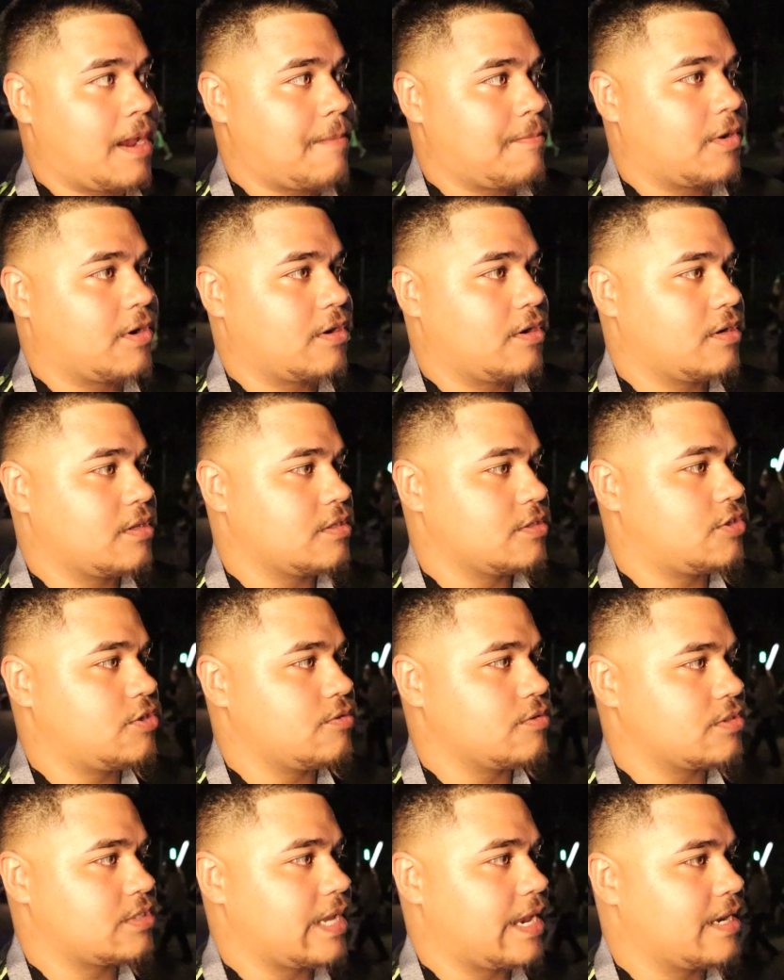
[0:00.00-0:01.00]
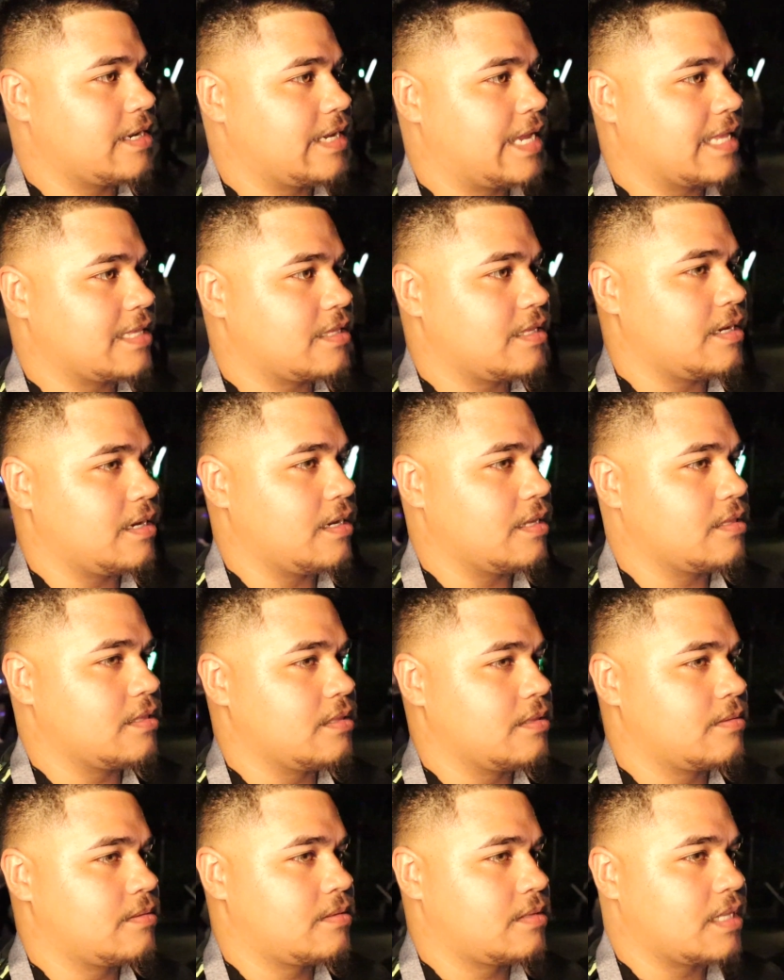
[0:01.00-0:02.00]
I'm going to go to the churro stand to get the
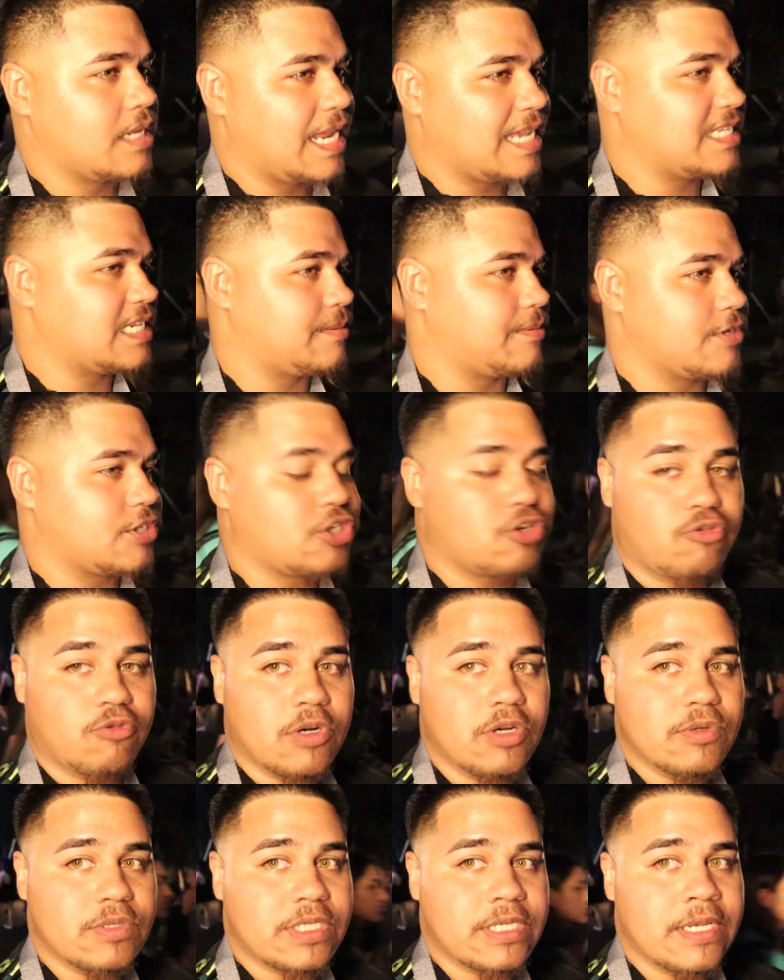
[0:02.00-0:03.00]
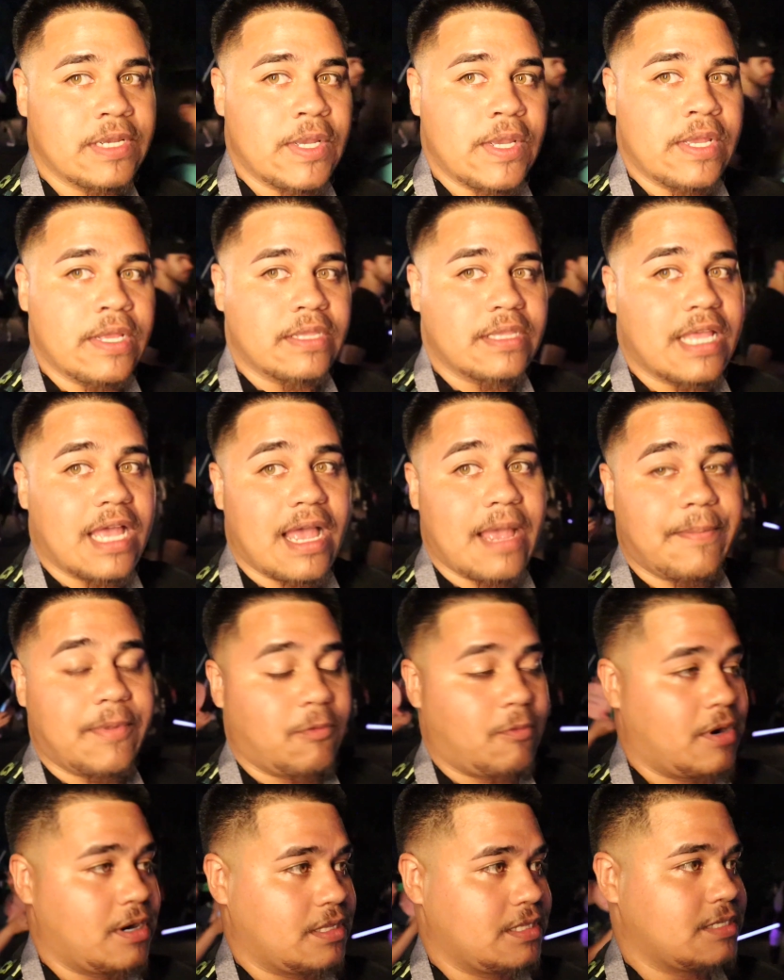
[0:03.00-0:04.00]
lightsaber churros that I've
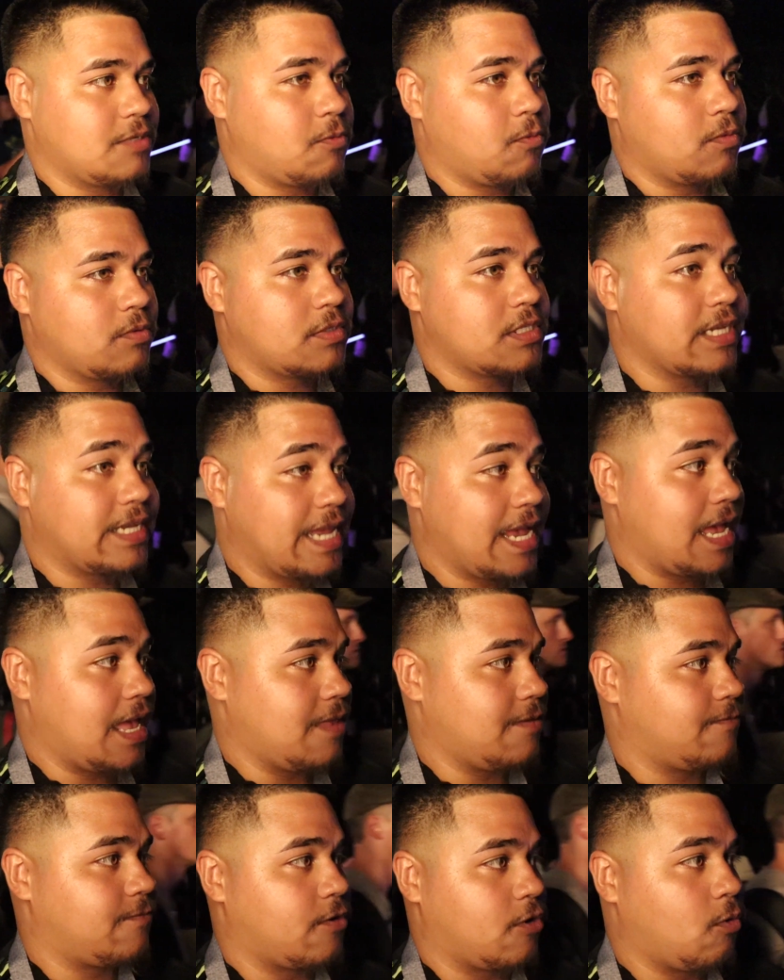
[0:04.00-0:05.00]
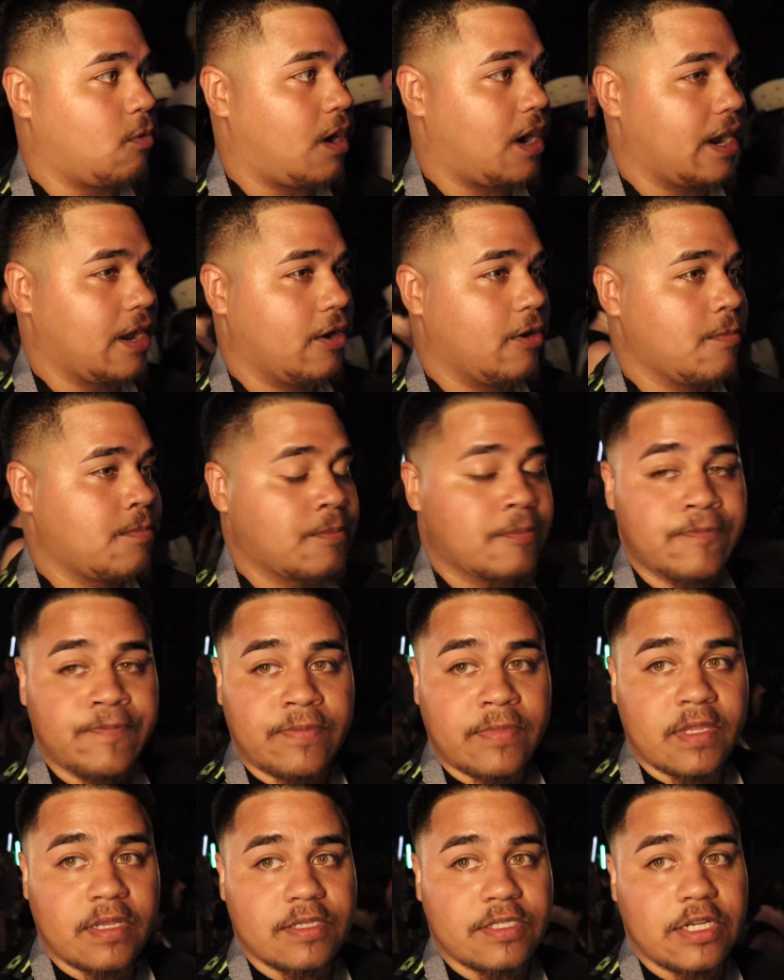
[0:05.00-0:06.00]
been wanting to get for a while.
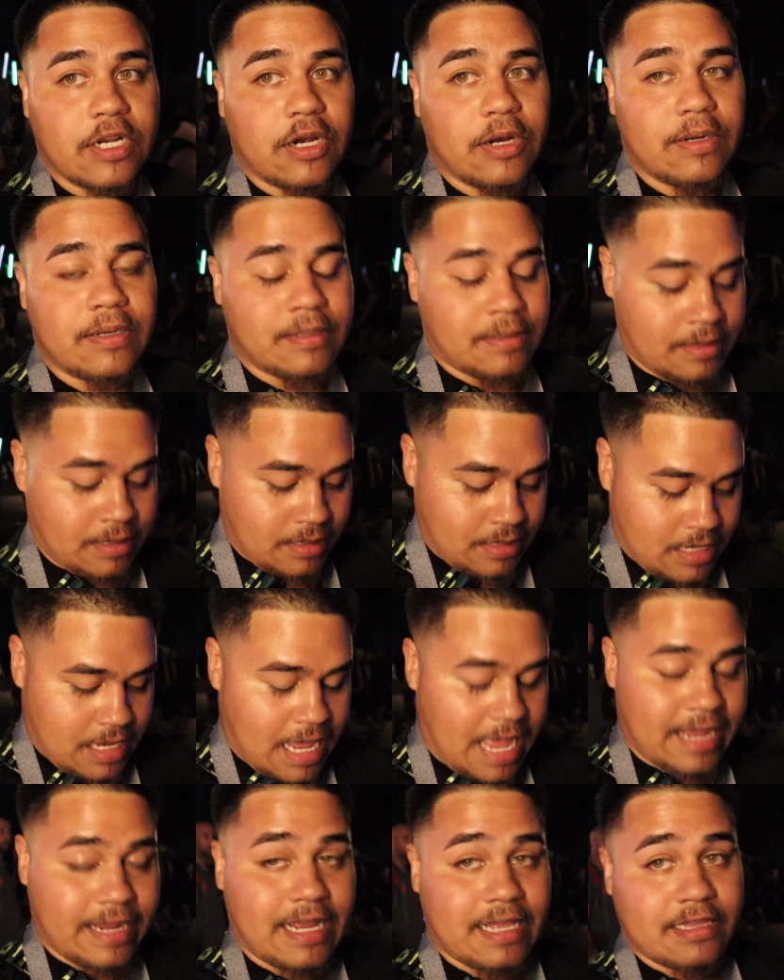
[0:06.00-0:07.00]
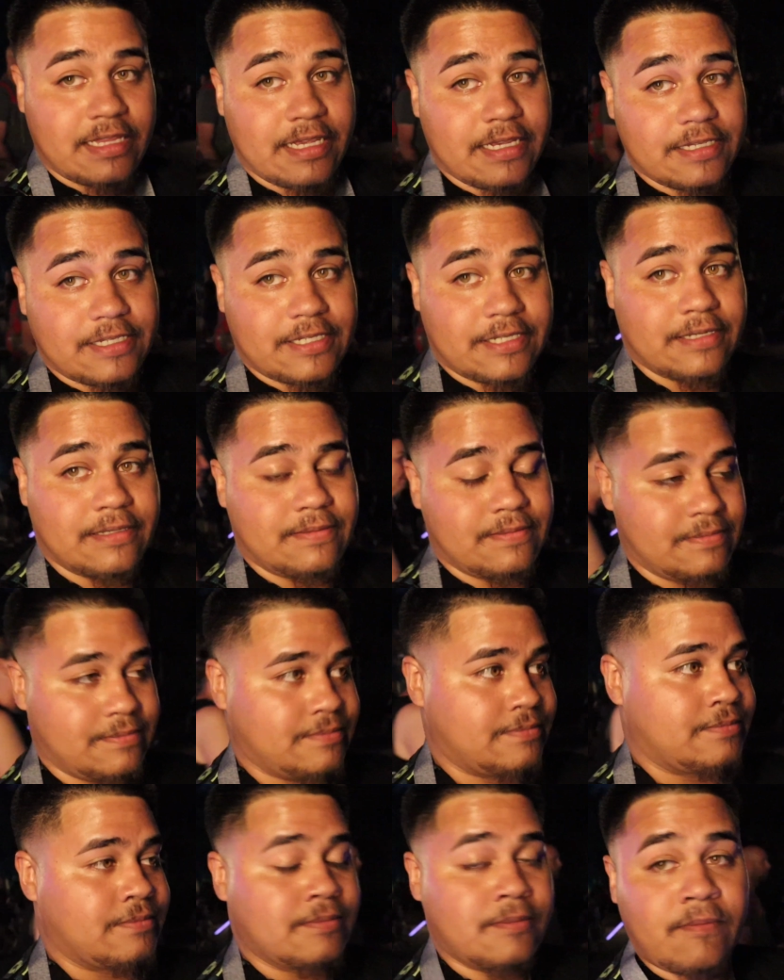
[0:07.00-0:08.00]
So I got this.
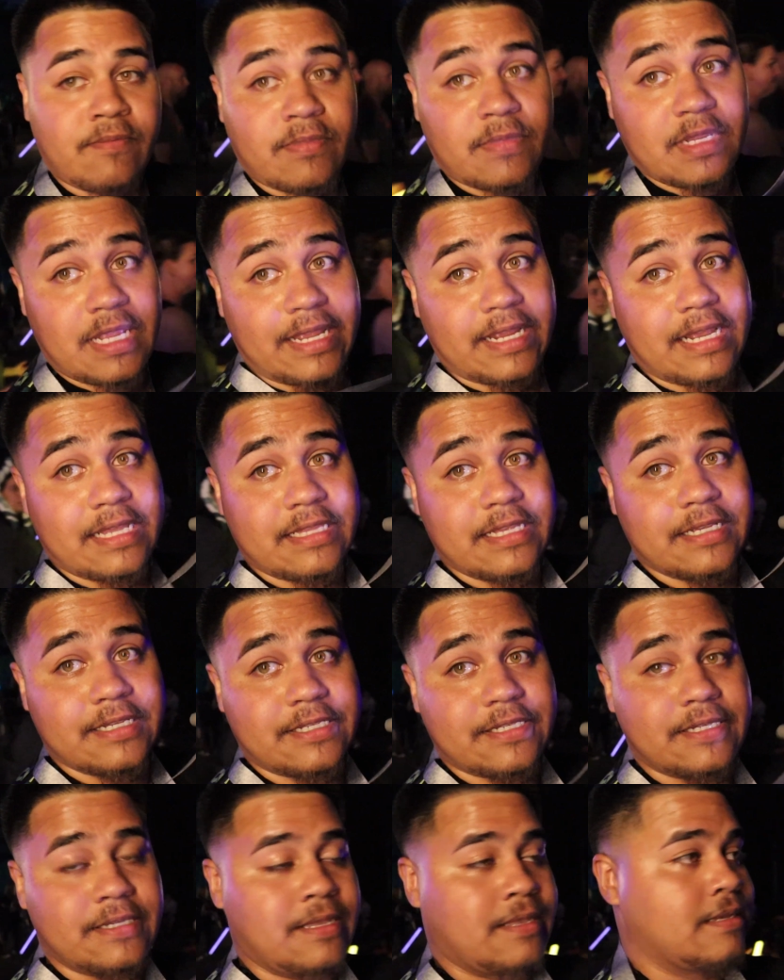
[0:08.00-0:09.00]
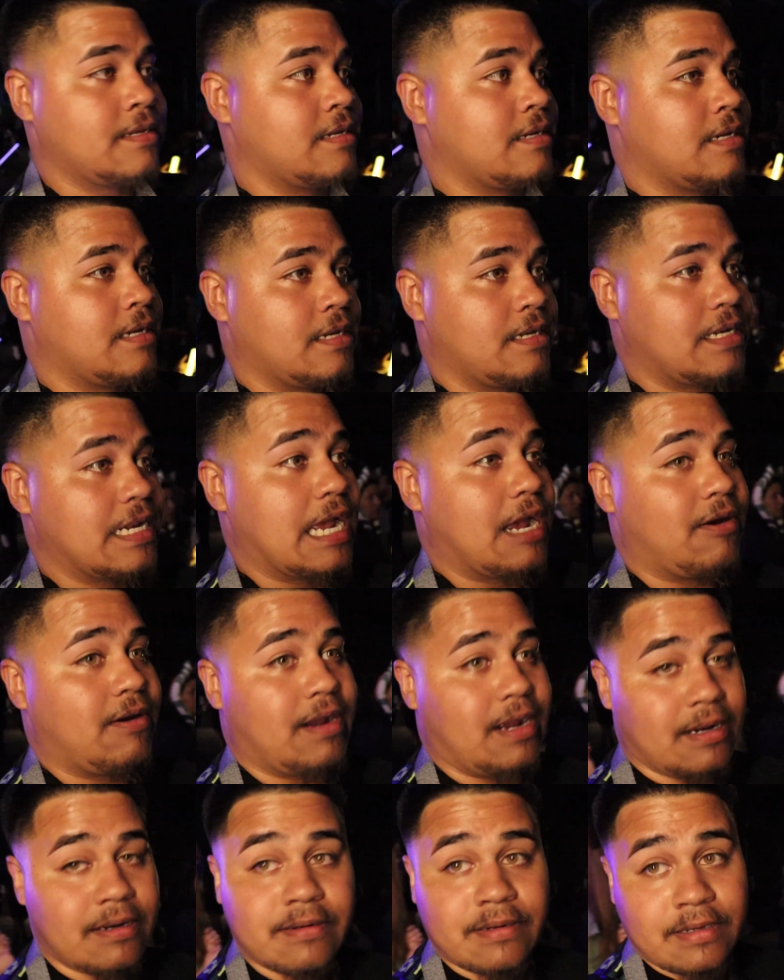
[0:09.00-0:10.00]
I got this. Now,
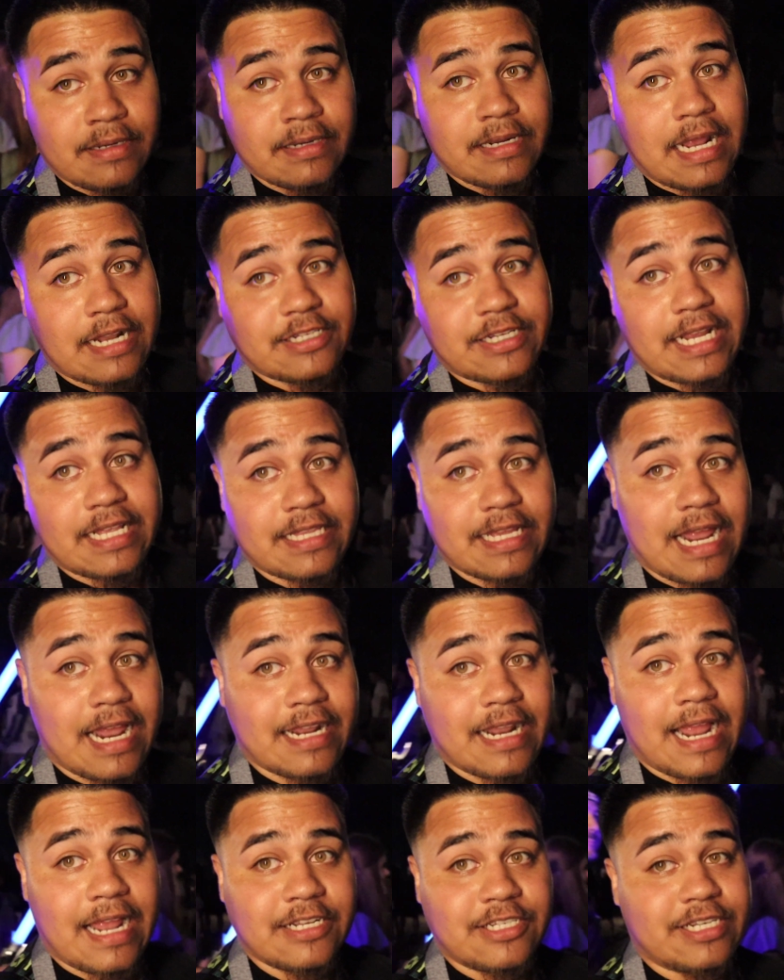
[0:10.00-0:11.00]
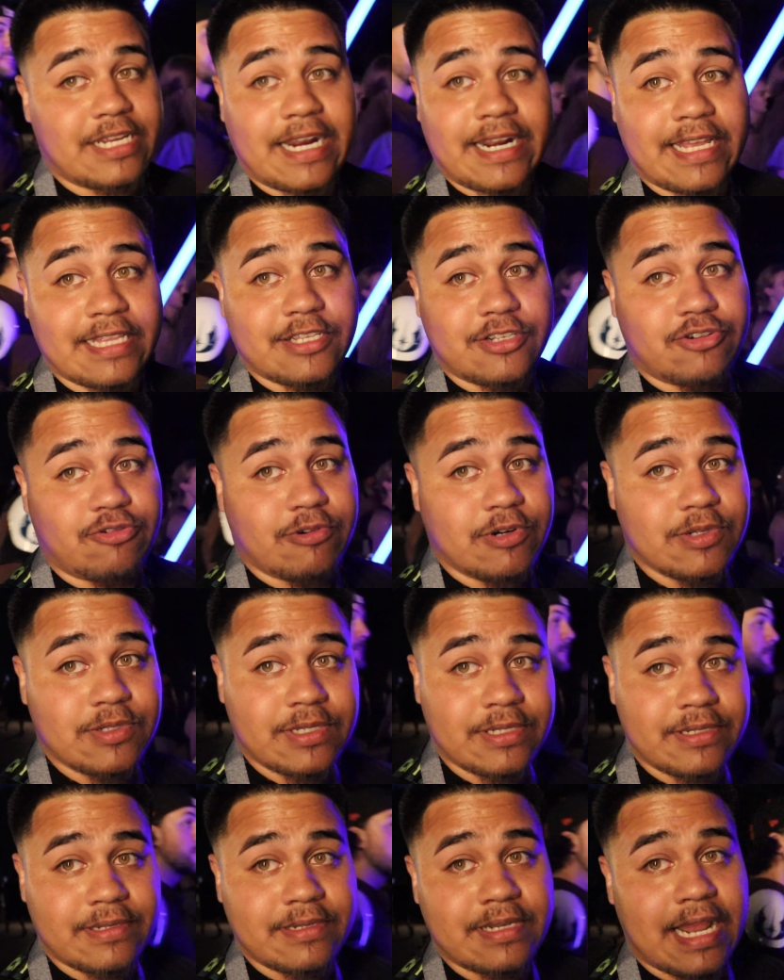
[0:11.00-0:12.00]
I just got to get the
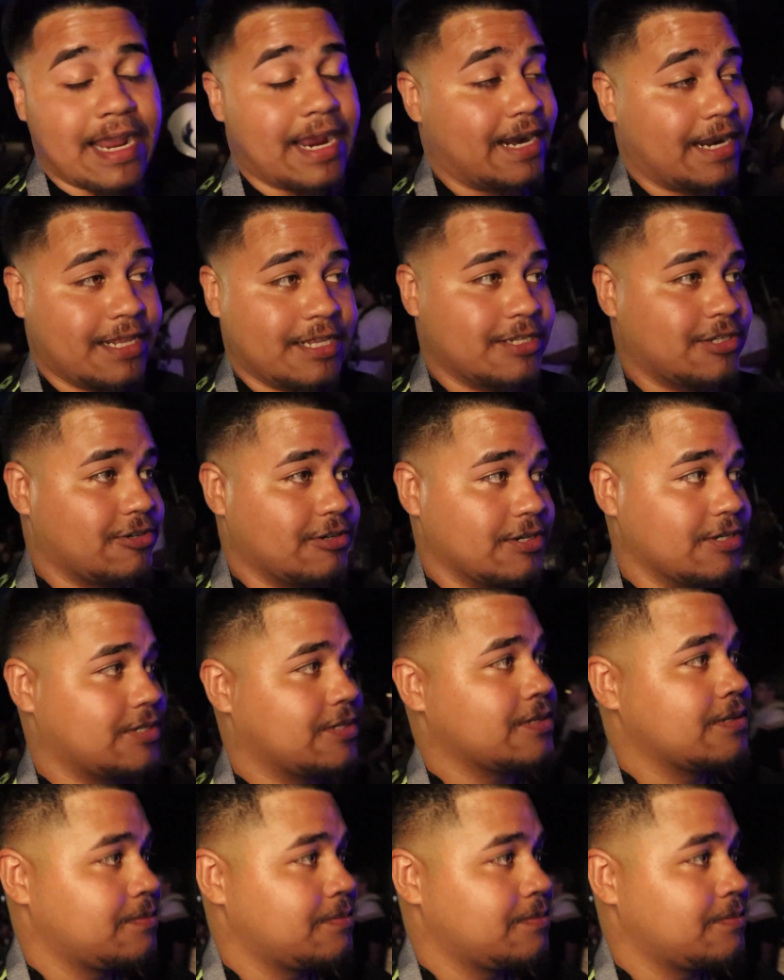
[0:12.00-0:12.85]
churros. I got to get the churros.